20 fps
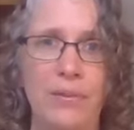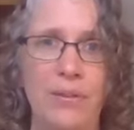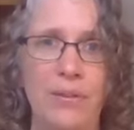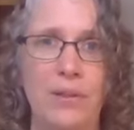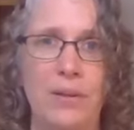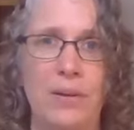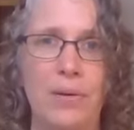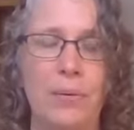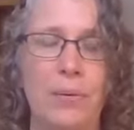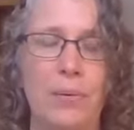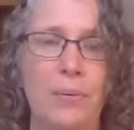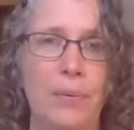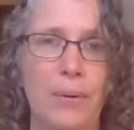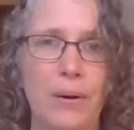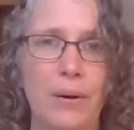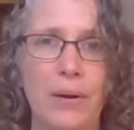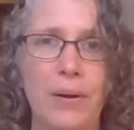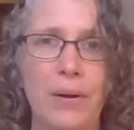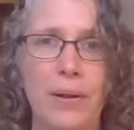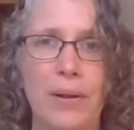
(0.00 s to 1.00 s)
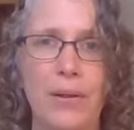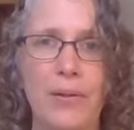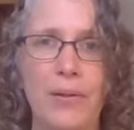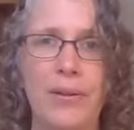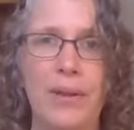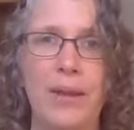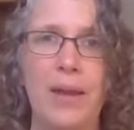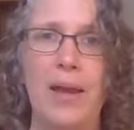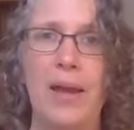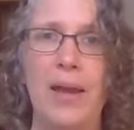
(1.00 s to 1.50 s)
physical world
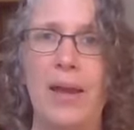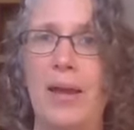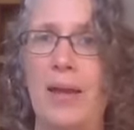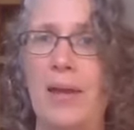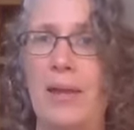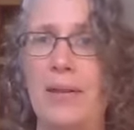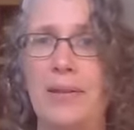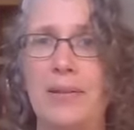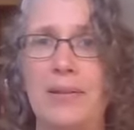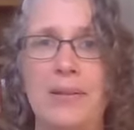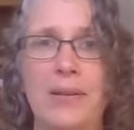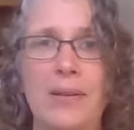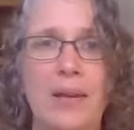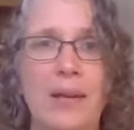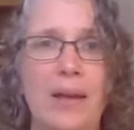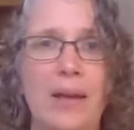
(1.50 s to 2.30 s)
and